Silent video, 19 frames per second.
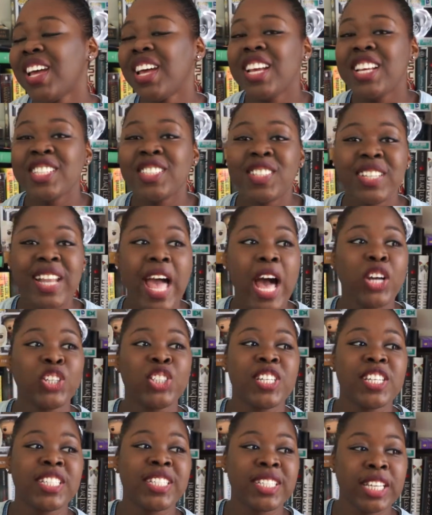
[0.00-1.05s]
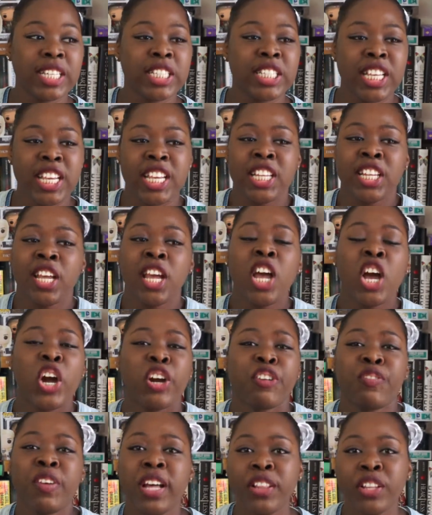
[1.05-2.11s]
So now she's 16.
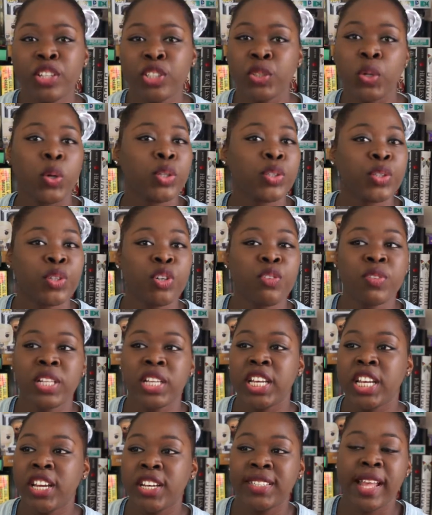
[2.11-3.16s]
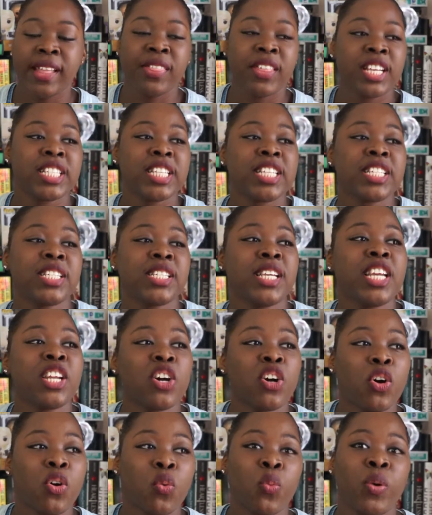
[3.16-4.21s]
Her father told her over the years that this is,
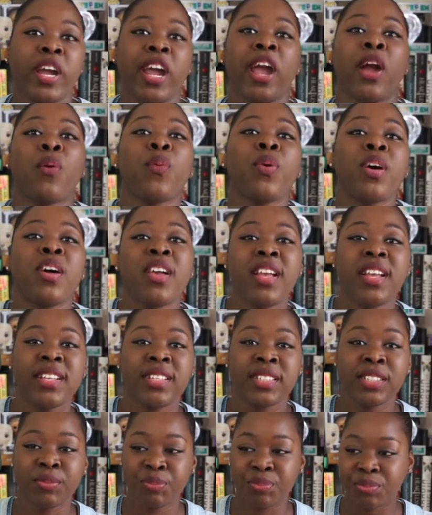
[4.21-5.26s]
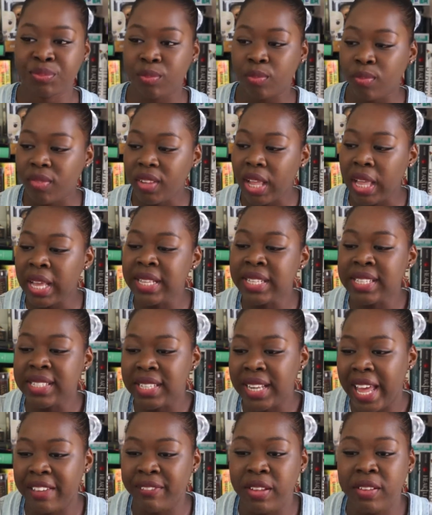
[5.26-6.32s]
where I was. This is the
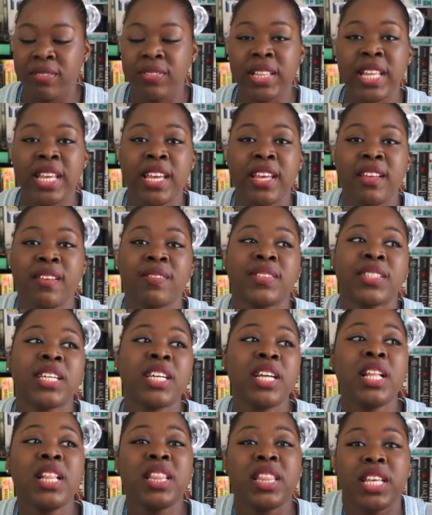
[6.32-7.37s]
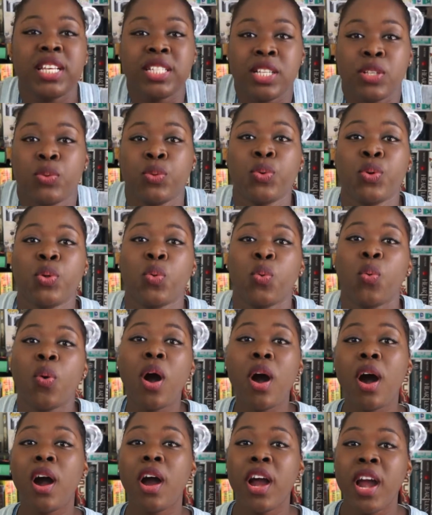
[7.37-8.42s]
life I've lived. This is who you
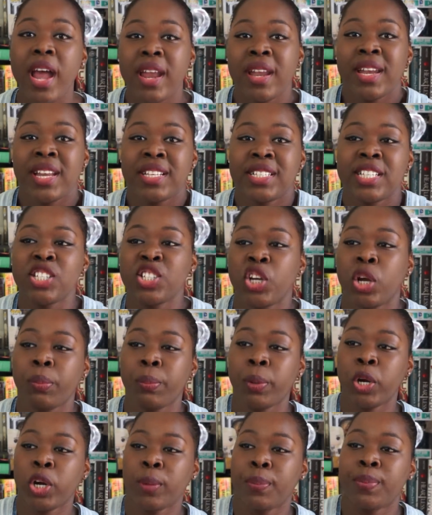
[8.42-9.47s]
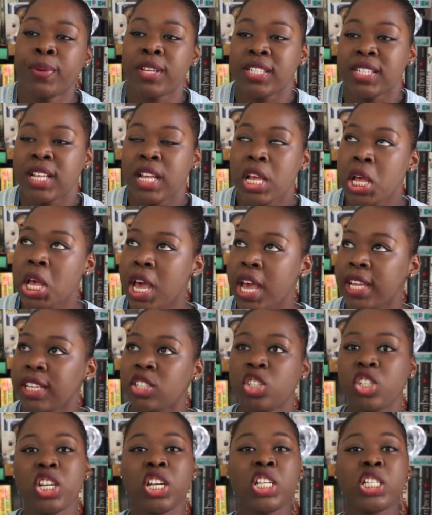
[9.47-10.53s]
are, and this is your purpose. And
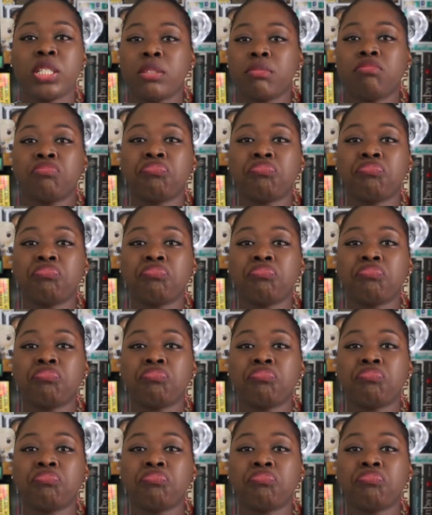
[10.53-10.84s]
she's